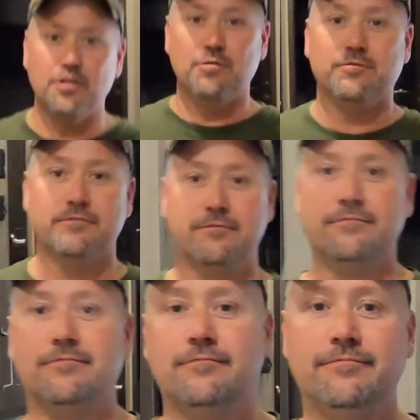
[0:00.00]
you?
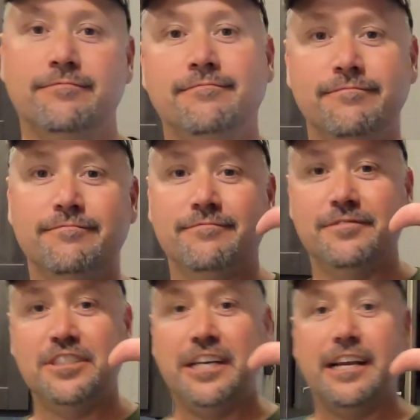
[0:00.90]

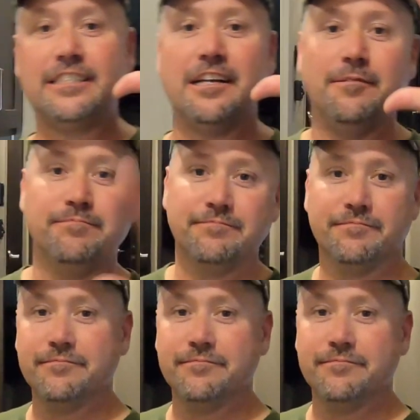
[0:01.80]
See you next time.